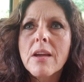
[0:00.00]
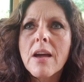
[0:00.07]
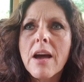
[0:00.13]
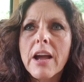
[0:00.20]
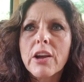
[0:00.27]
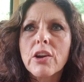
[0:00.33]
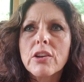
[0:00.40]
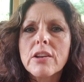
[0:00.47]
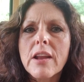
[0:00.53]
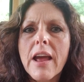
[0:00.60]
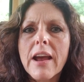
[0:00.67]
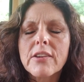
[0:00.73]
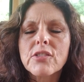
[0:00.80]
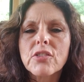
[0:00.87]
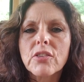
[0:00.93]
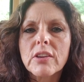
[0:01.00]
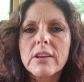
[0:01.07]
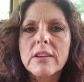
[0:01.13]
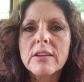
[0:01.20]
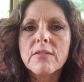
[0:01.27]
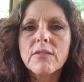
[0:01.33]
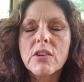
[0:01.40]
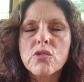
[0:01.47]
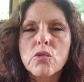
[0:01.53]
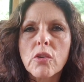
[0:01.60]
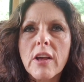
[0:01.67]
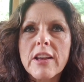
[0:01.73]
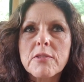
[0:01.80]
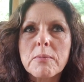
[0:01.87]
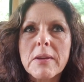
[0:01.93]
I couldn't actually
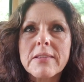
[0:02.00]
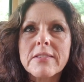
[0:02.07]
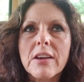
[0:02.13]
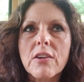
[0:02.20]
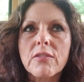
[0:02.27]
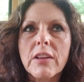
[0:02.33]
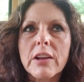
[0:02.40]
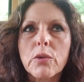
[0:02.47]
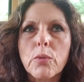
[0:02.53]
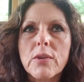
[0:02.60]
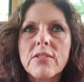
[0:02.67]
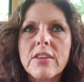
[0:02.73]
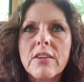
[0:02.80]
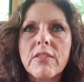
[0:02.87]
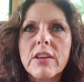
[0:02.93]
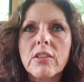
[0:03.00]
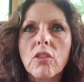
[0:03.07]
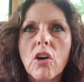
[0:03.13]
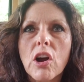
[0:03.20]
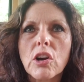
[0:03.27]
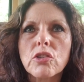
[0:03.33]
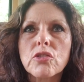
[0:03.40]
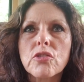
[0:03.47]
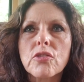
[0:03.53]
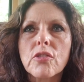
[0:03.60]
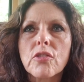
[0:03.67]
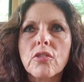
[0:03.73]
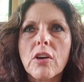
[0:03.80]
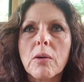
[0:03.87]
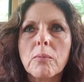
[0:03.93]
visualize myself like receiving large
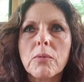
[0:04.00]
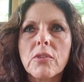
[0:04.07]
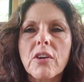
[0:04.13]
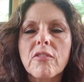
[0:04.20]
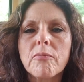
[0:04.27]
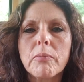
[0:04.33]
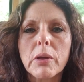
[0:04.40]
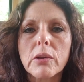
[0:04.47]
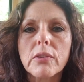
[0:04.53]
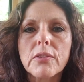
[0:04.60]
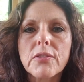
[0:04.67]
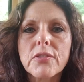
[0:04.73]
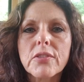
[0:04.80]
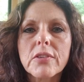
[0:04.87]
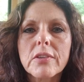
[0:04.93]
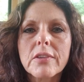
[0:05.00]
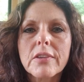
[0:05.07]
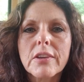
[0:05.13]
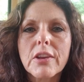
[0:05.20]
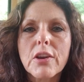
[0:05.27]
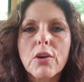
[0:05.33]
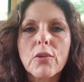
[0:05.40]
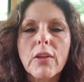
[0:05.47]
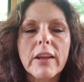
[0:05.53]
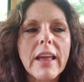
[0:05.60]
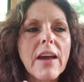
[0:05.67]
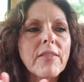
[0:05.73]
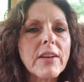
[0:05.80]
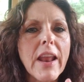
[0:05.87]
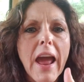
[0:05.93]
sums of bills, like
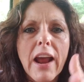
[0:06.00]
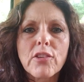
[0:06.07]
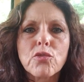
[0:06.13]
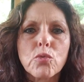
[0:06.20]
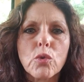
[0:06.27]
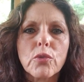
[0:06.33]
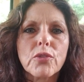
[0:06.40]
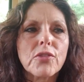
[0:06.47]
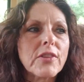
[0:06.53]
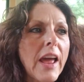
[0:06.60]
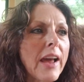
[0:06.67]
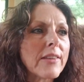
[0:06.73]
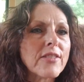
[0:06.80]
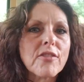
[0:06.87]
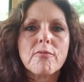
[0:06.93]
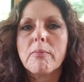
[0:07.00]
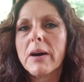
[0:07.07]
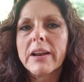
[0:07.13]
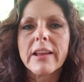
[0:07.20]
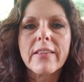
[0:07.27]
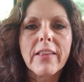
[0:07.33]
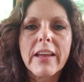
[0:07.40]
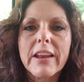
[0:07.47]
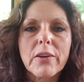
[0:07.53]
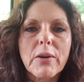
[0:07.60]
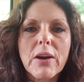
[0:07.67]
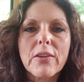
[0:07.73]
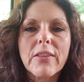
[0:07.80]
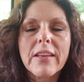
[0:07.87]
having actual stacks of money laying around.